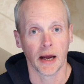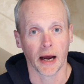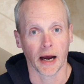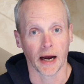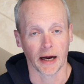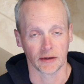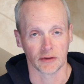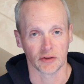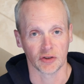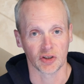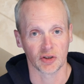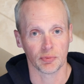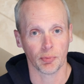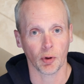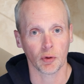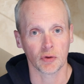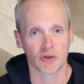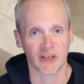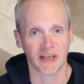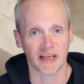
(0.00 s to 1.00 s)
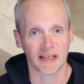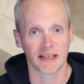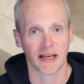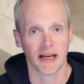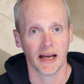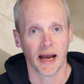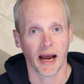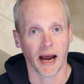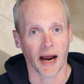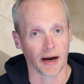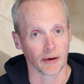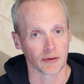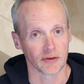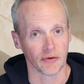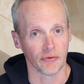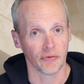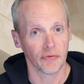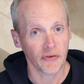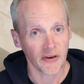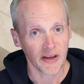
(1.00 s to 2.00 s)
how to spot it, how
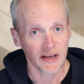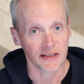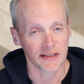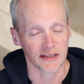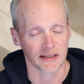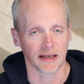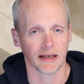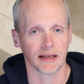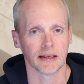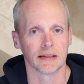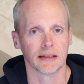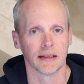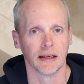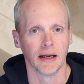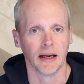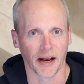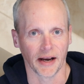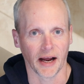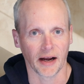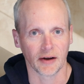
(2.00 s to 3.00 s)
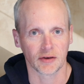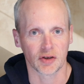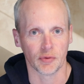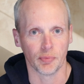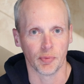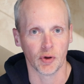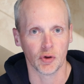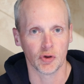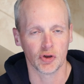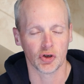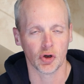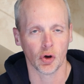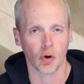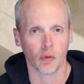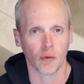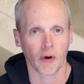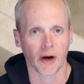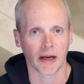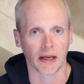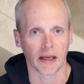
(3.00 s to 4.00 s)
to fix it, and how to boost
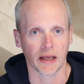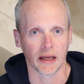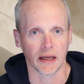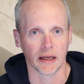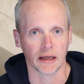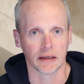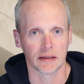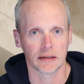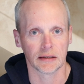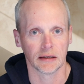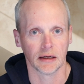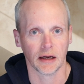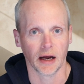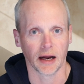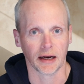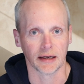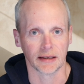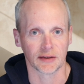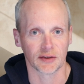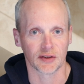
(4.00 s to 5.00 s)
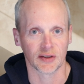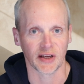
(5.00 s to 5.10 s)
your rankings and